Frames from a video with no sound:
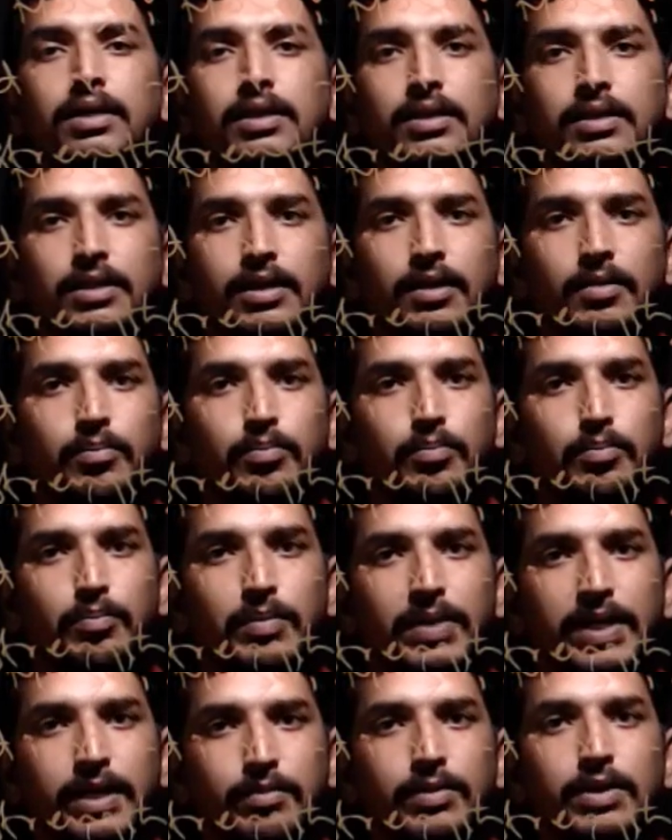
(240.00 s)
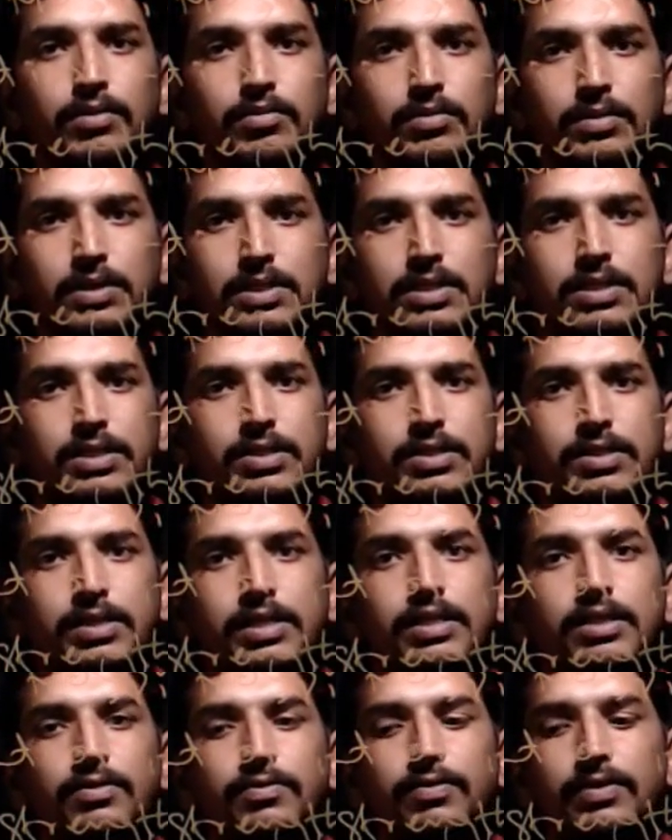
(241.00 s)
the minimum
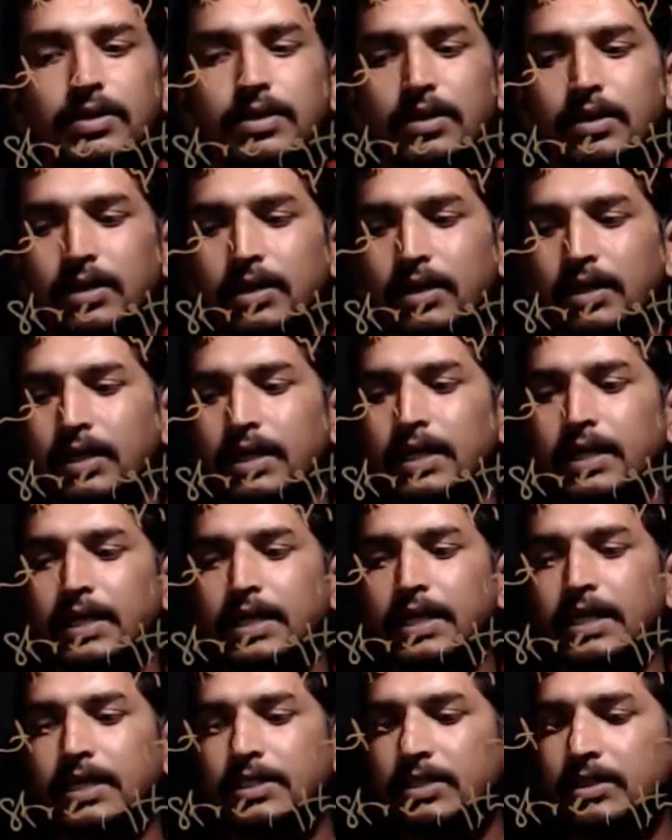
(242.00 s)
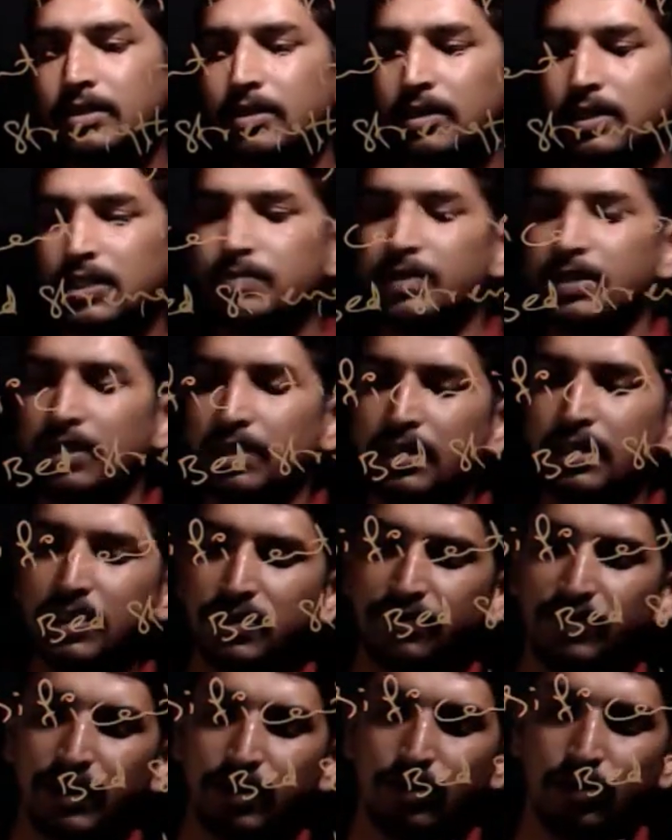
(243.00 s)
strength for the teaching hospital, this
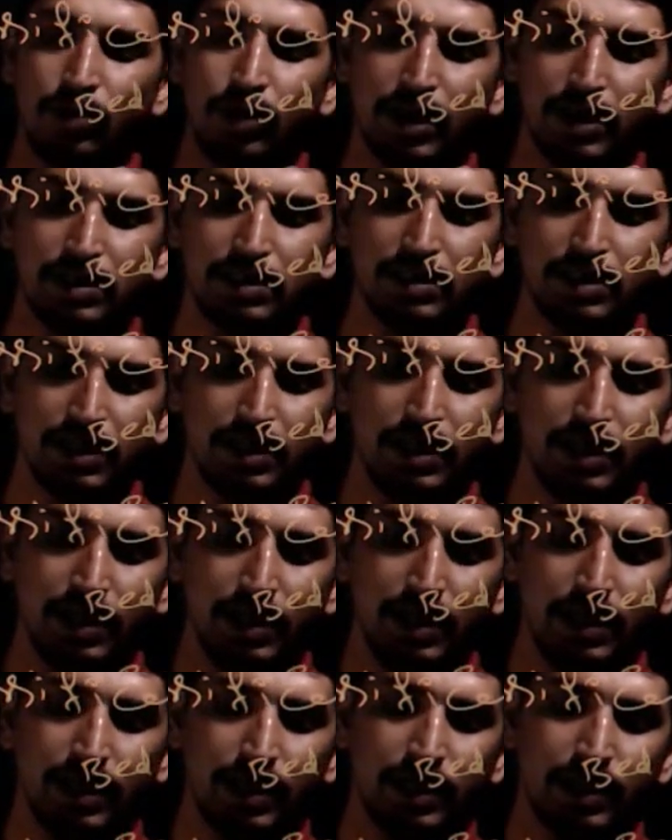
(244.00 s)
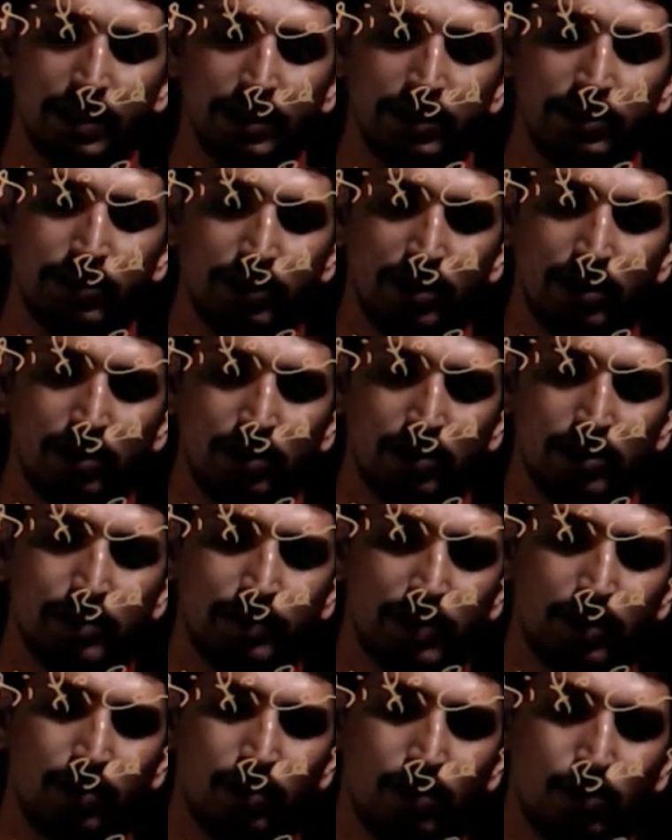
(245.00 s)
we called as a regional
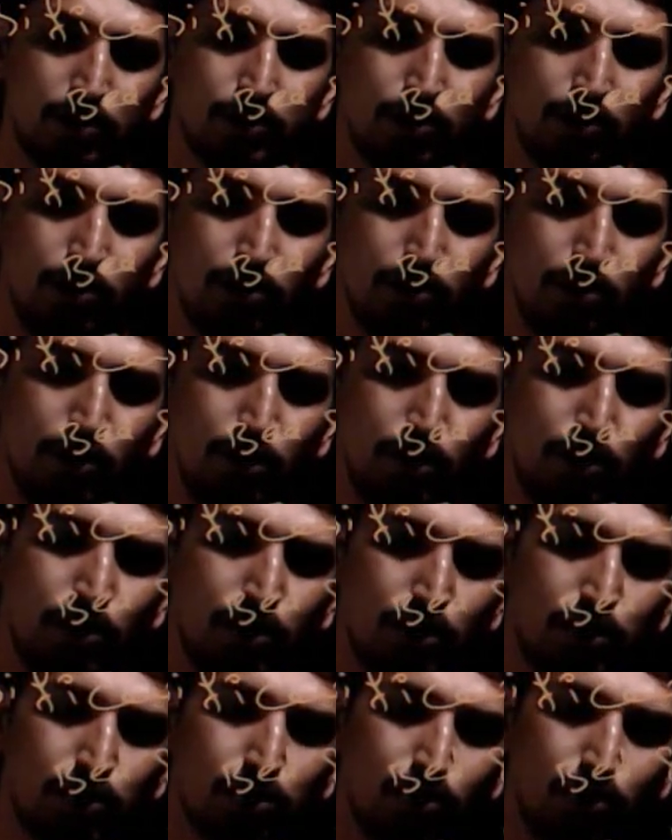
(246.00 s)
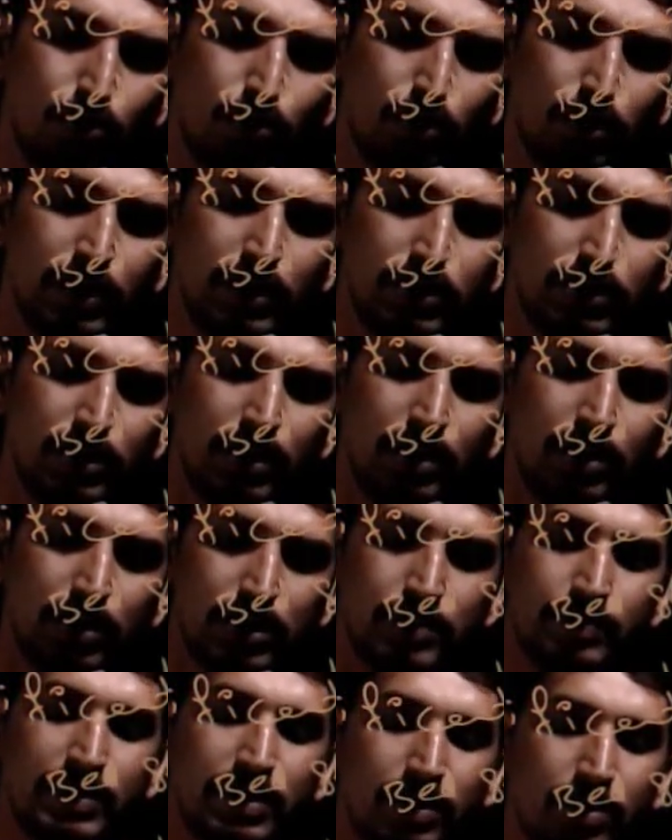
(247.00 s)
hospital also. So regional
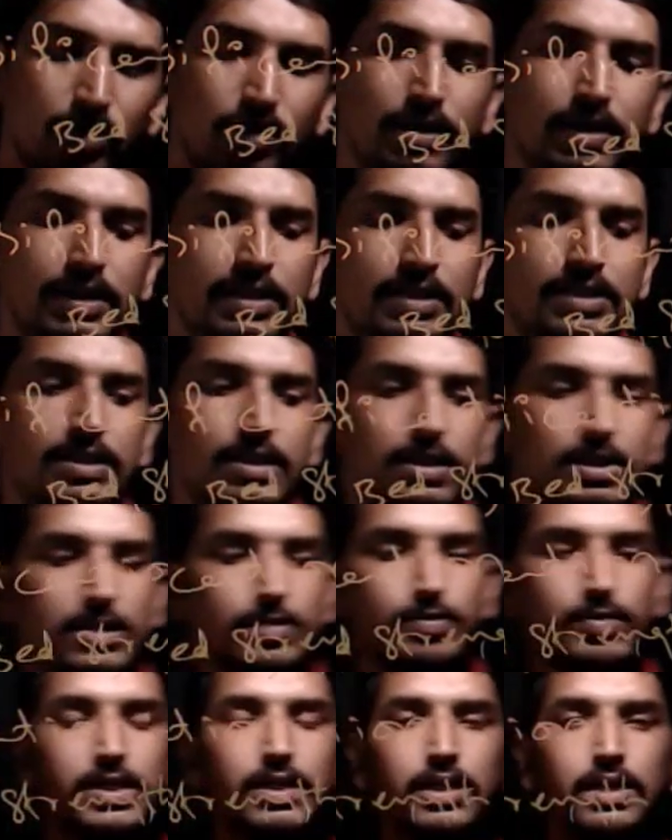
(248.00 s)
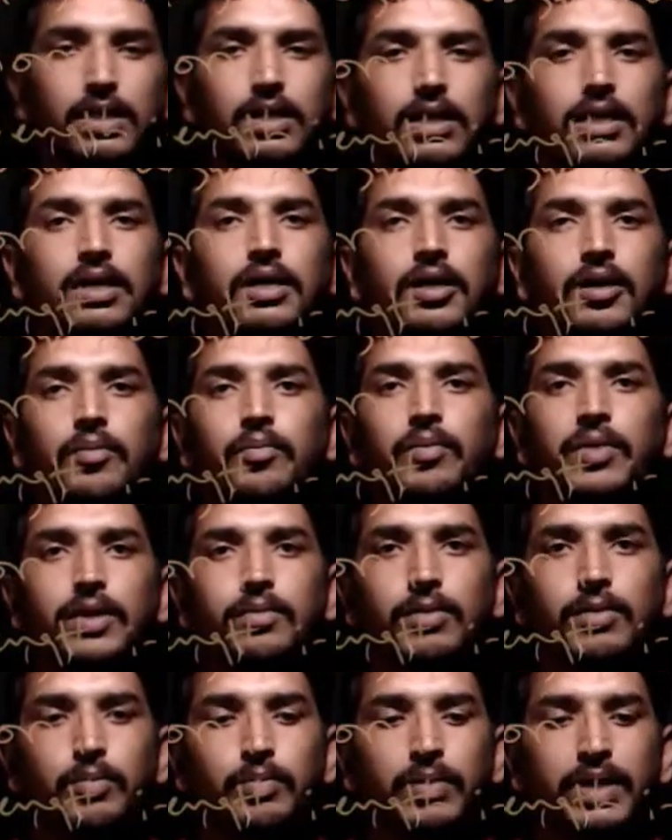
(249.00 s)
hospital or teaching hospital
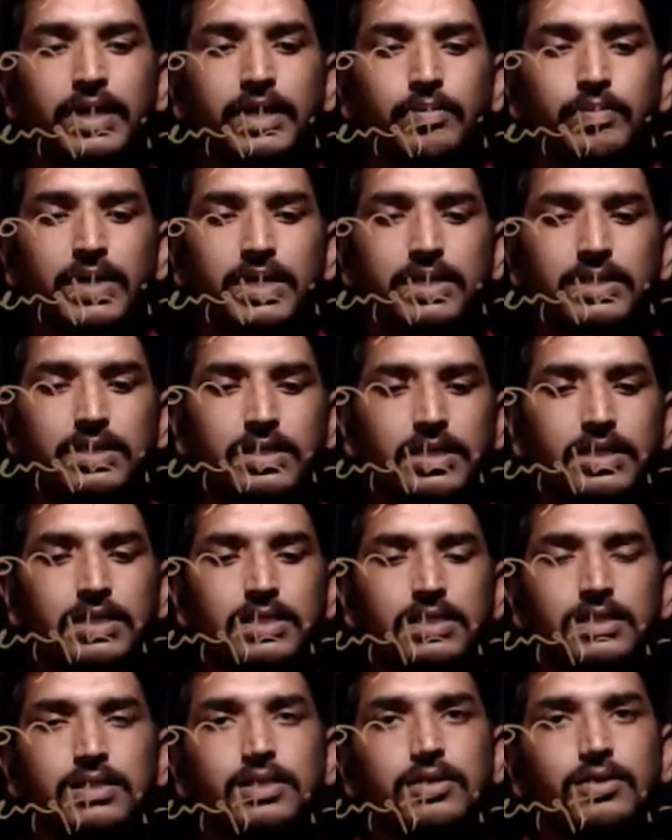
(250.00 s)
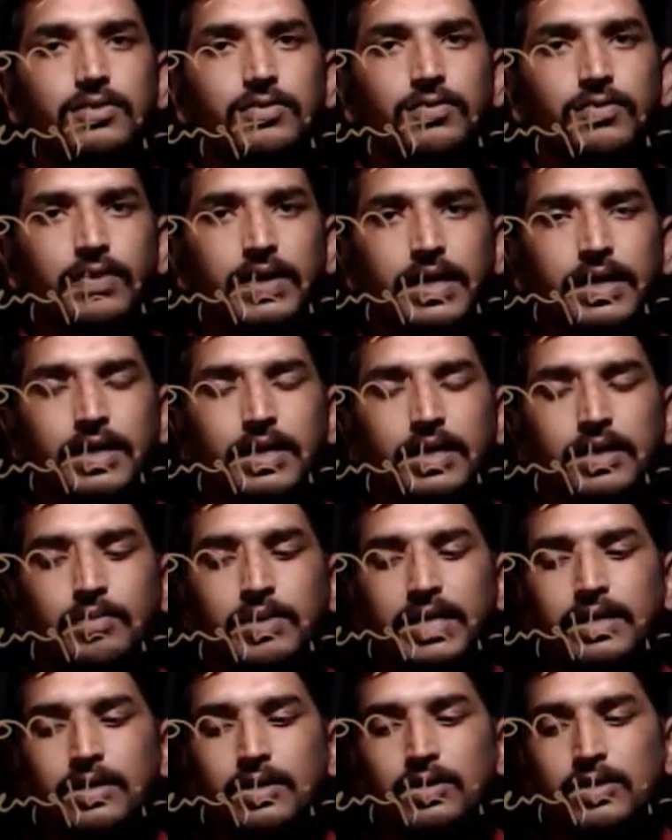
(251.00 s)
minimum bed capacity is 500
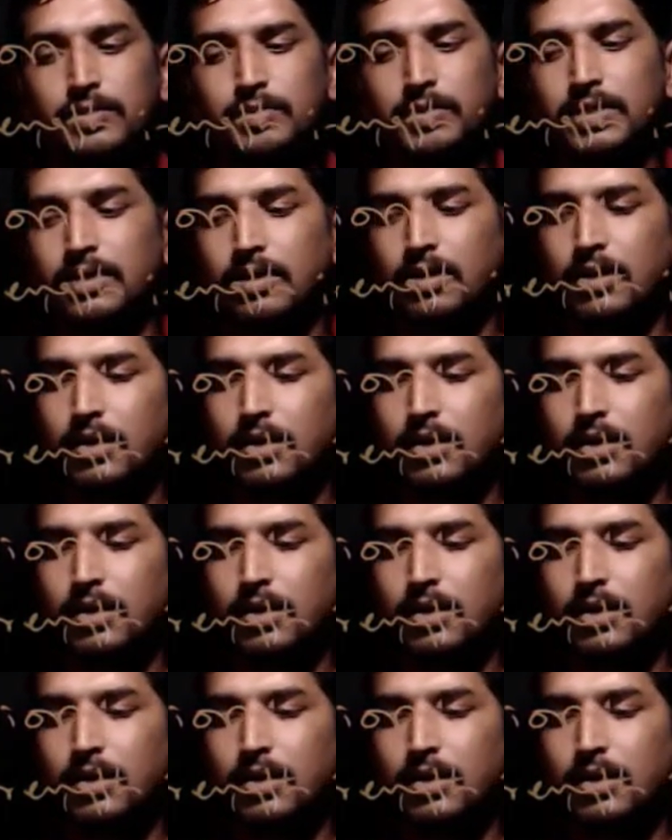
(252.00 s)
bedded hospital.